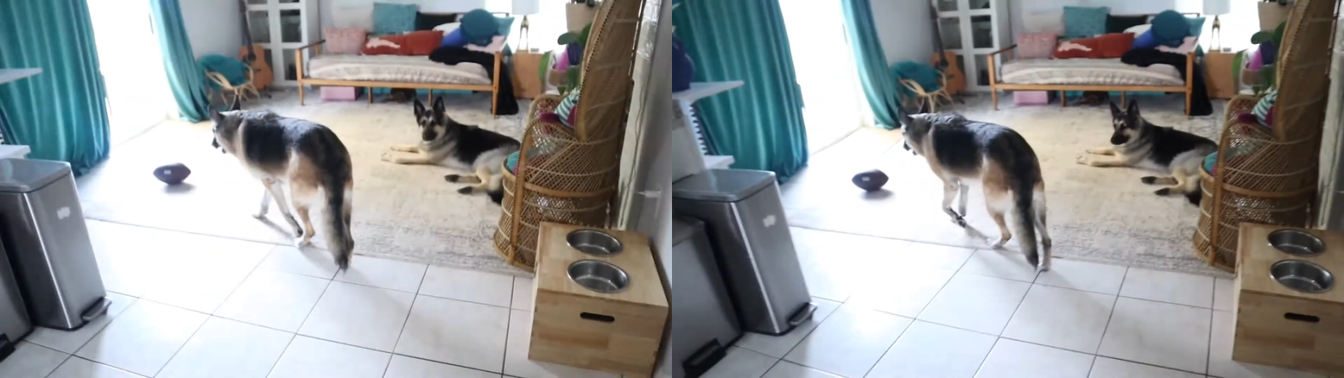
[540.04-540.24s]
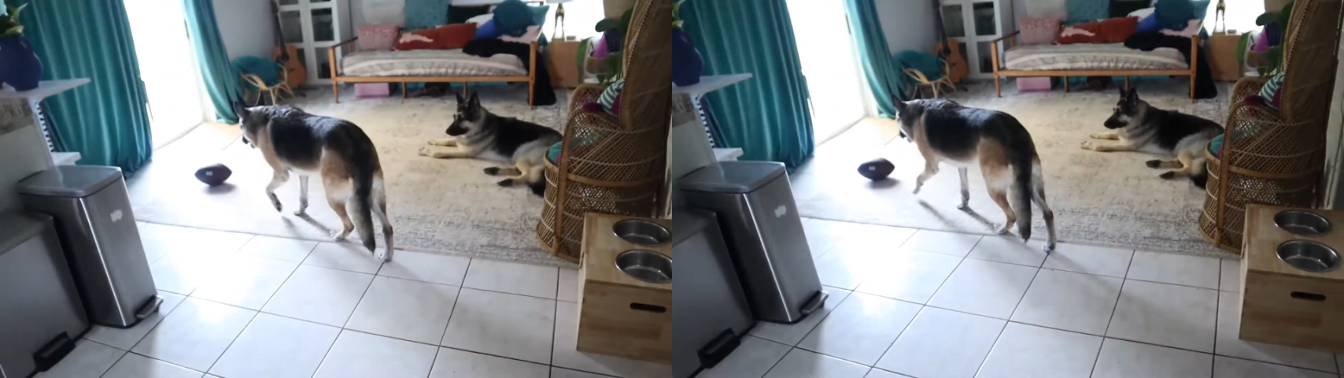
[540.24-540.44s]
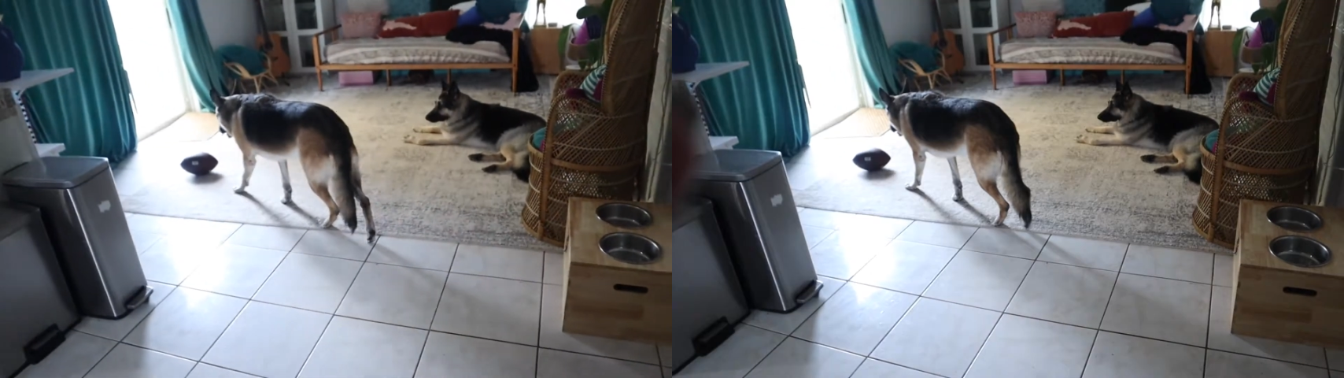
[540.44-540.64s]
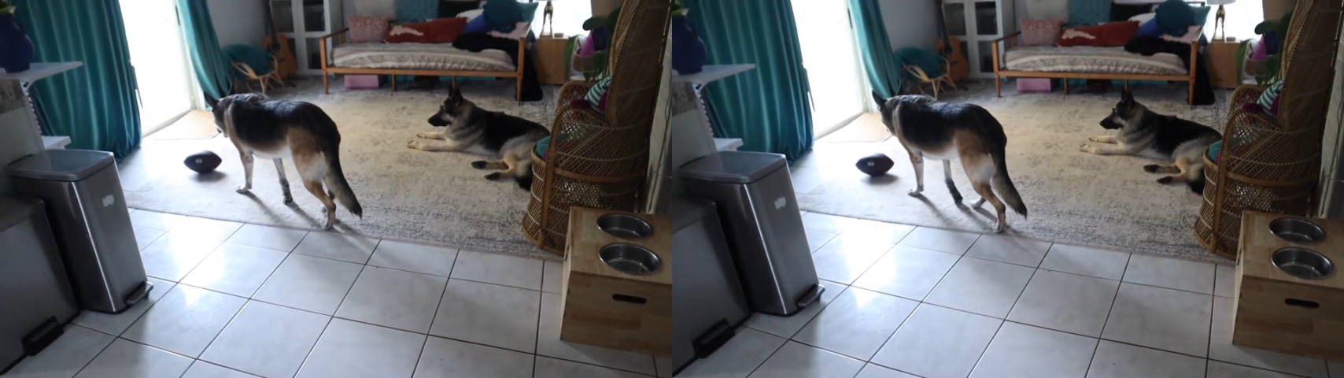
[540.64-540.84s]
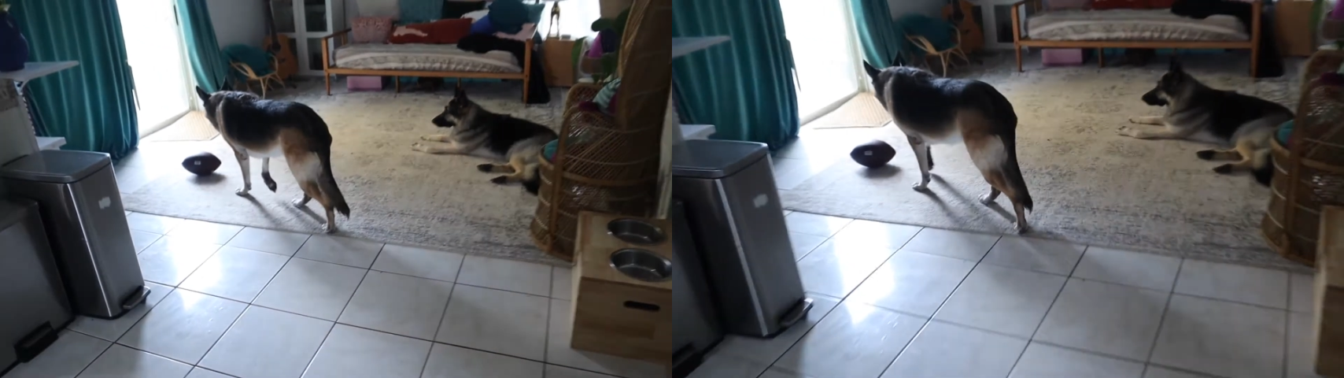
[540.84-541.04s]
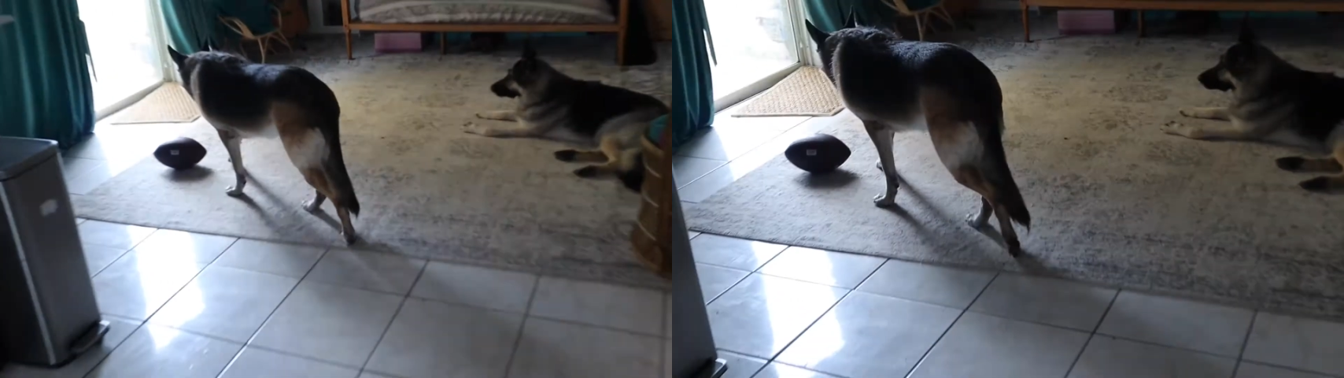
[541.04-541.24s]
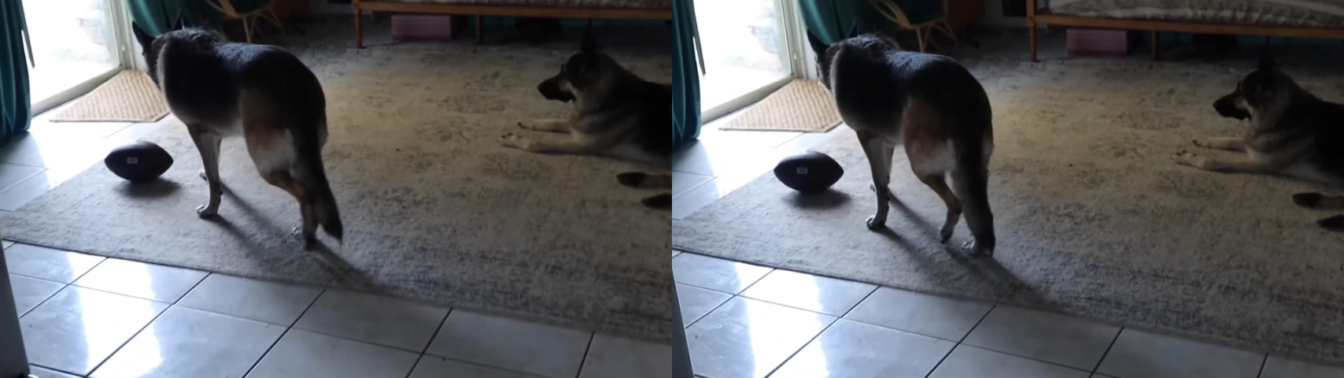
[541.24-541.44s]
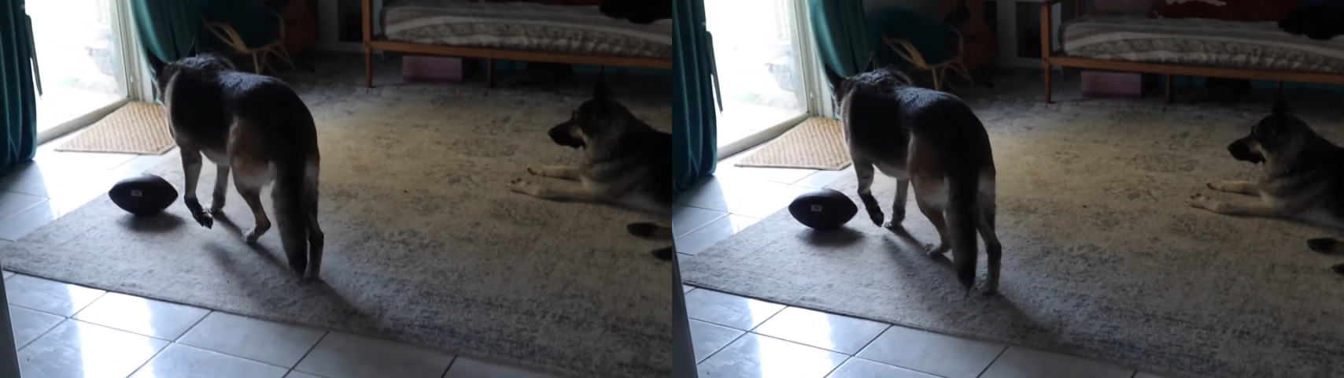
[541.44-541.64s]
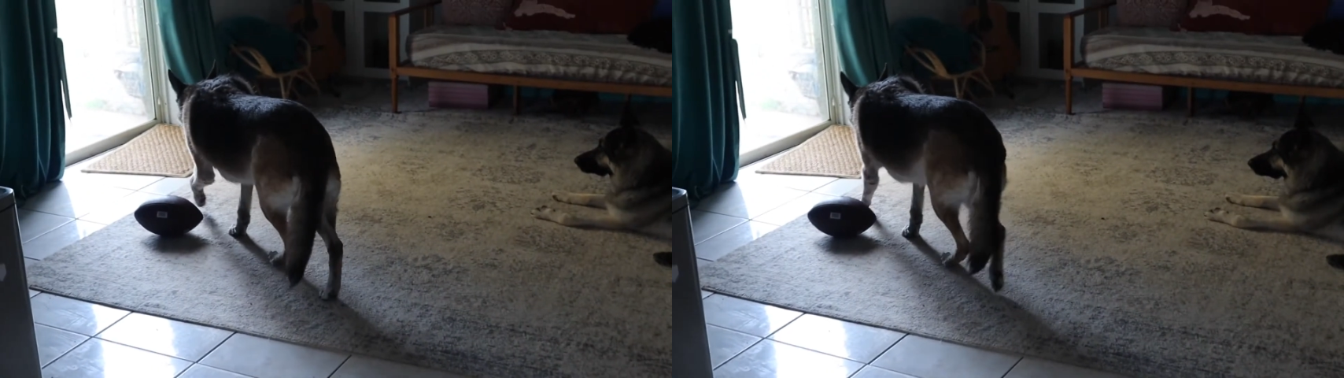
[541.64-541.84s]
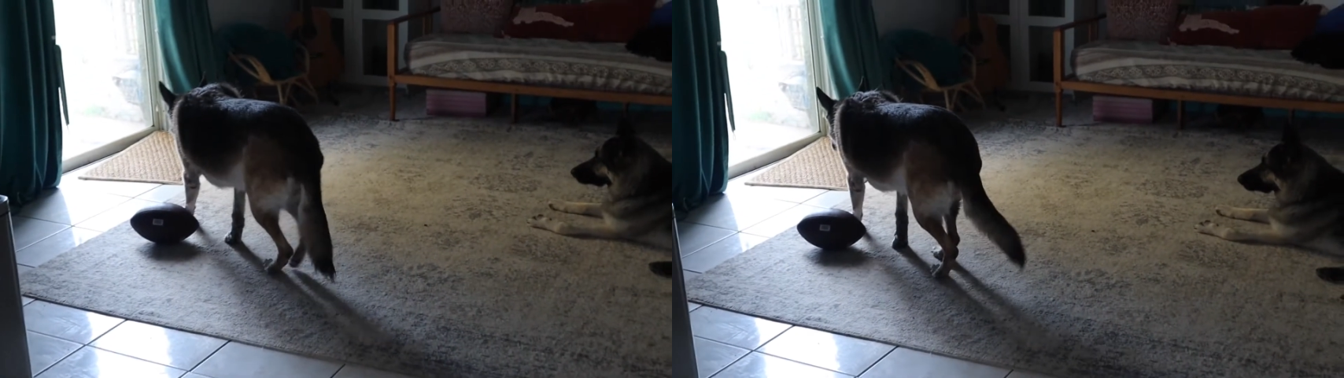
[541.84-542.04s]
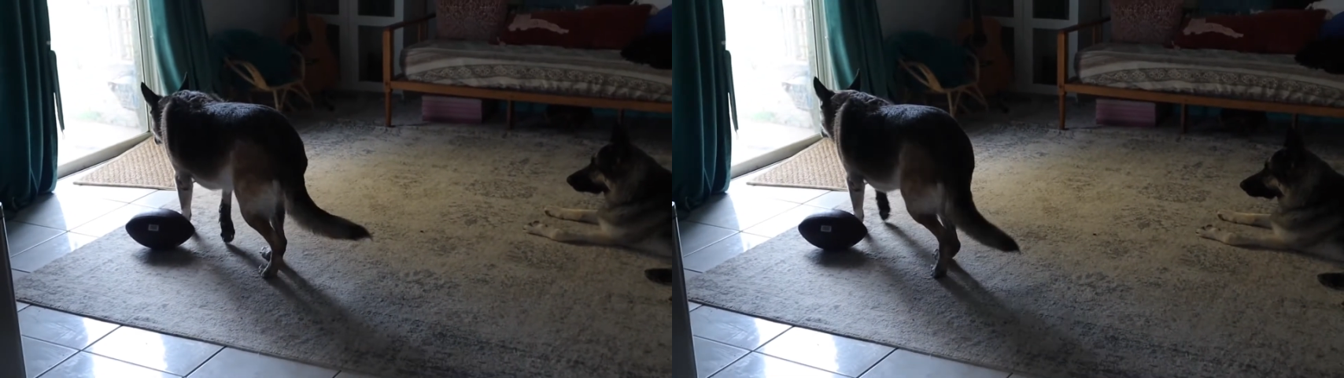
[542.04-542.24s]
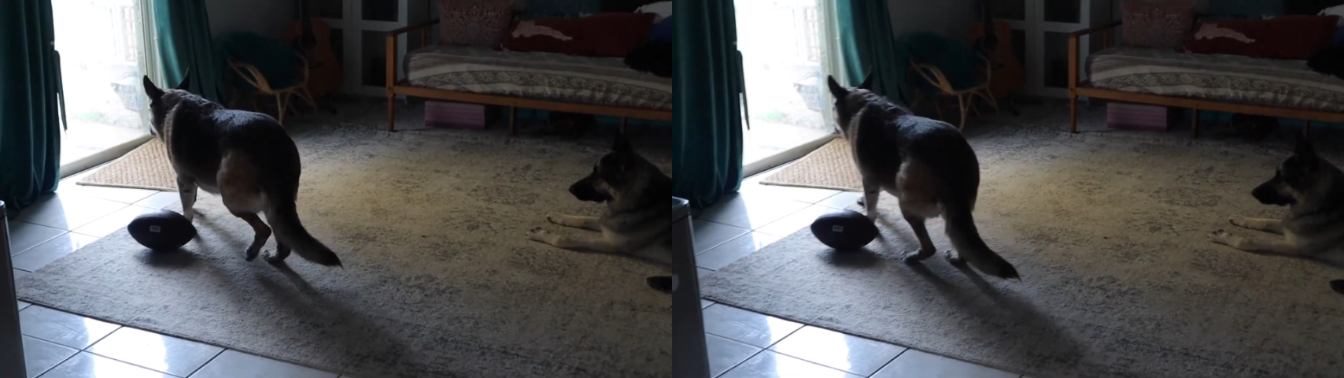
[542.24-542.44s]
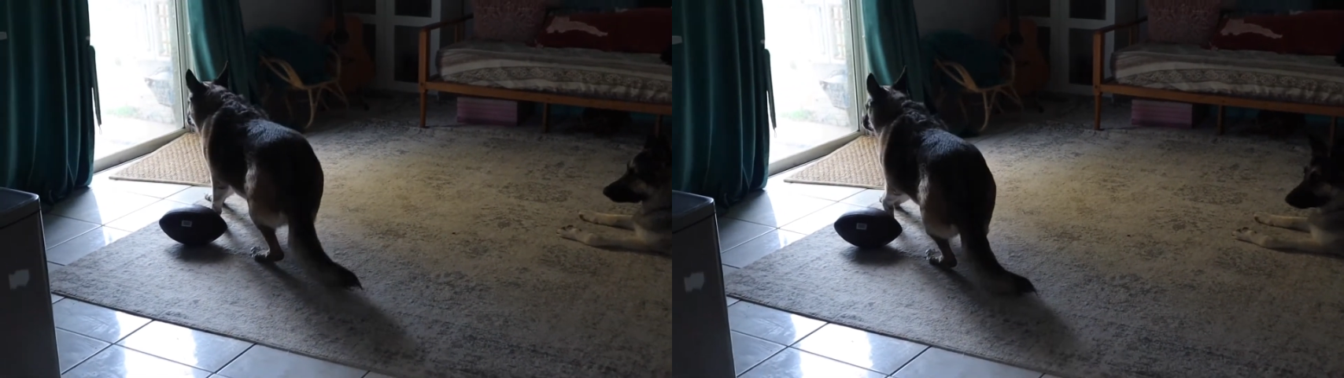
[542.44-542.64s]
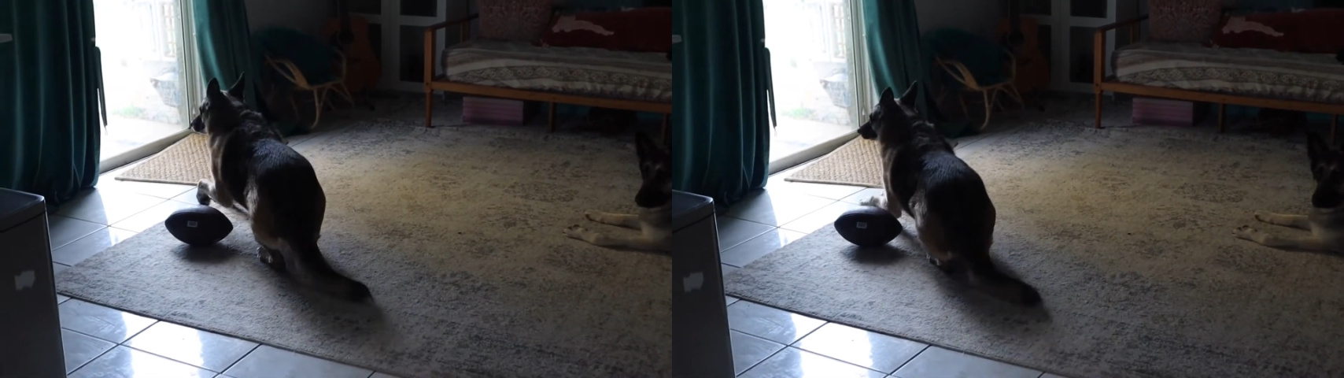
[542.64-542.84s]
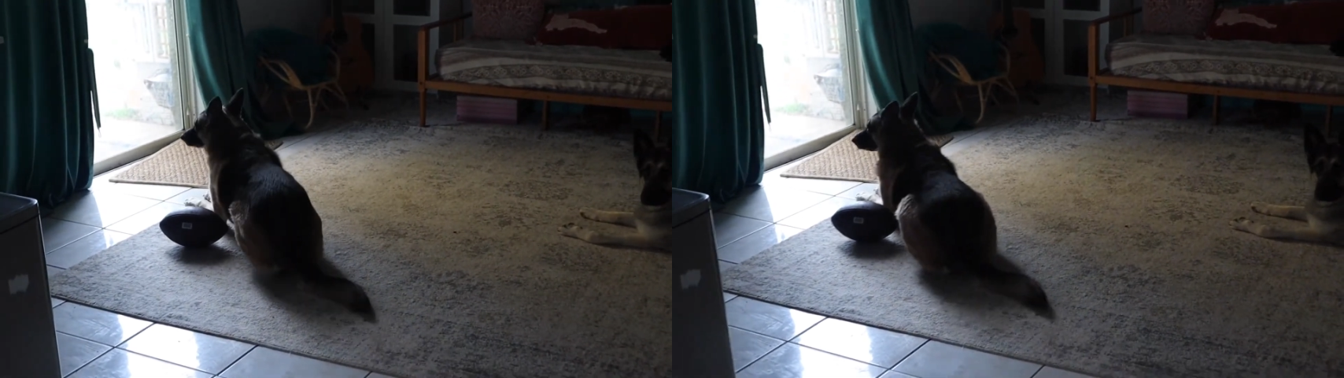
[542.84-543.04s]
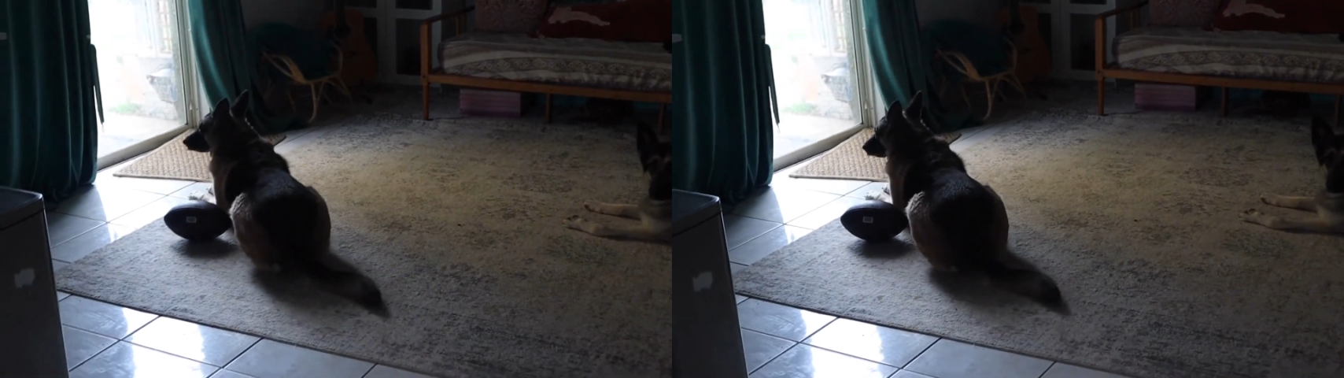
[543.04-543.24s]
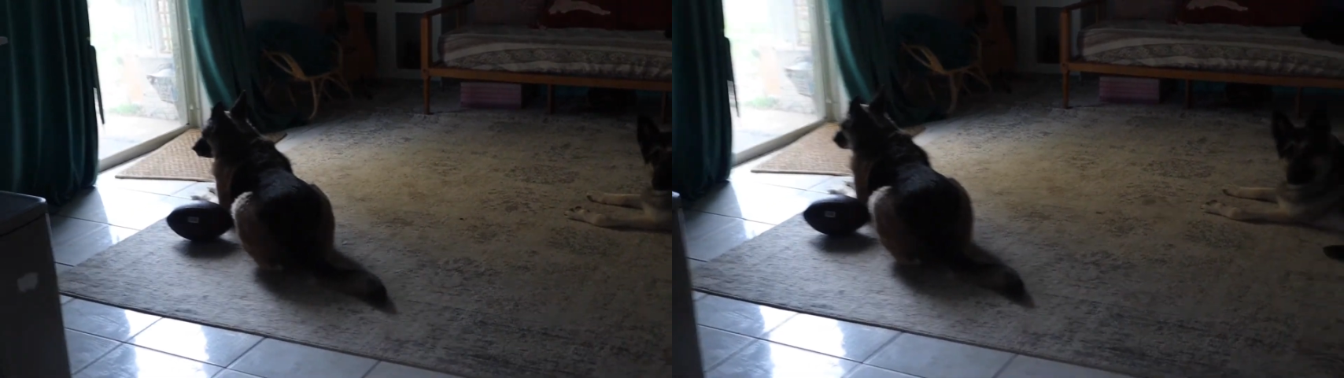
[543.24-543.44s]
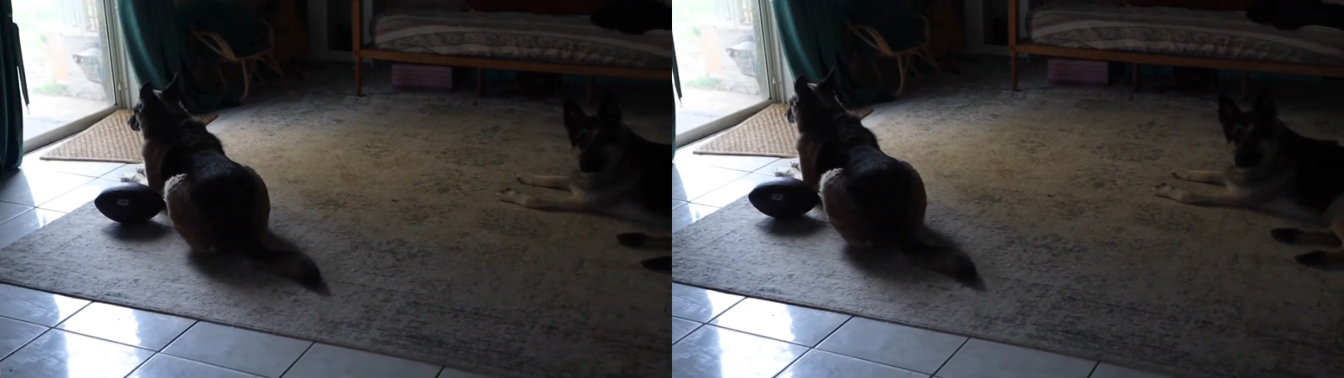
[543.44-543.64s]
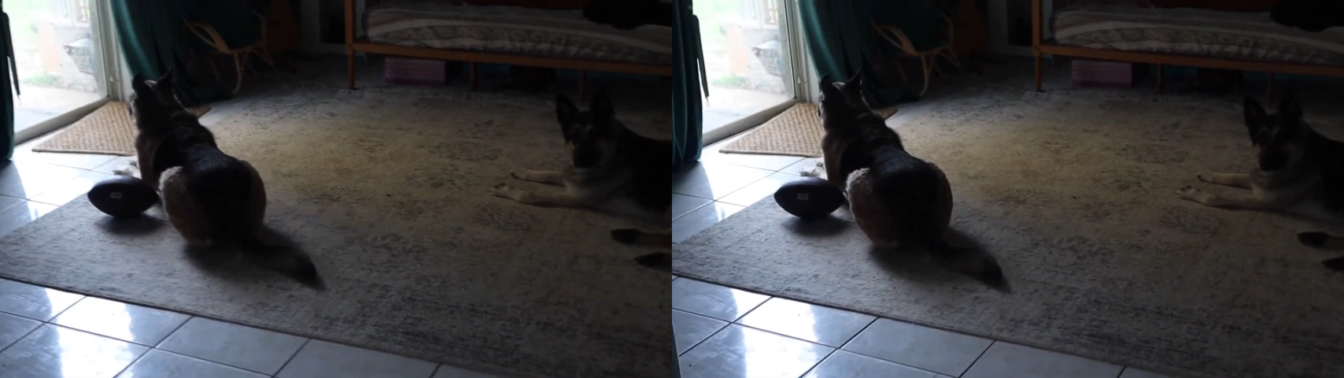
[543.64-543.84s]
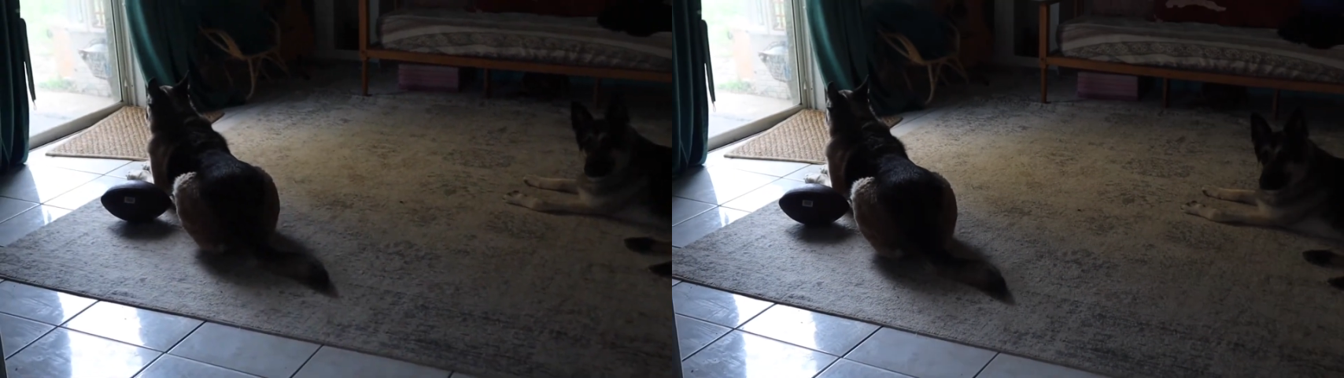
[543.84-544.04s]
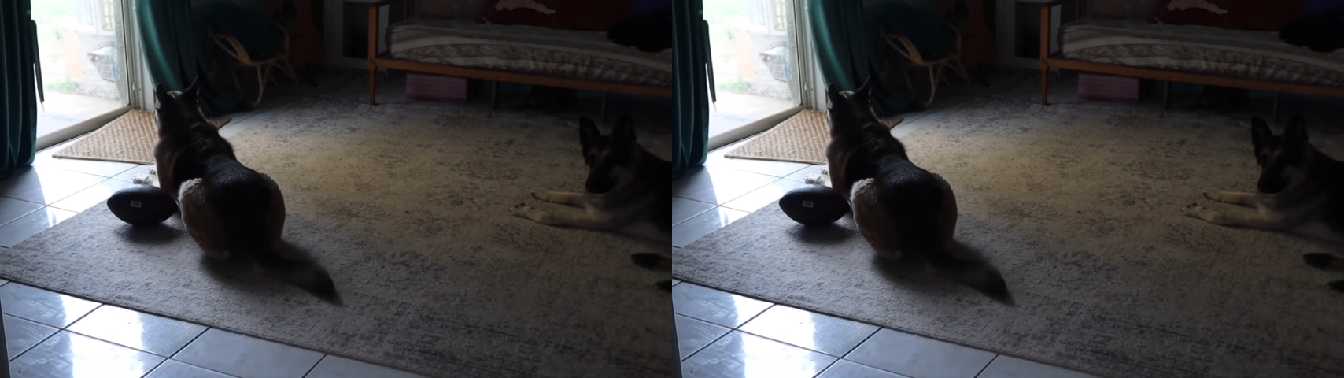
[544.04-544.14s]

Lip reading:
No face is visible, so there are no lips to read.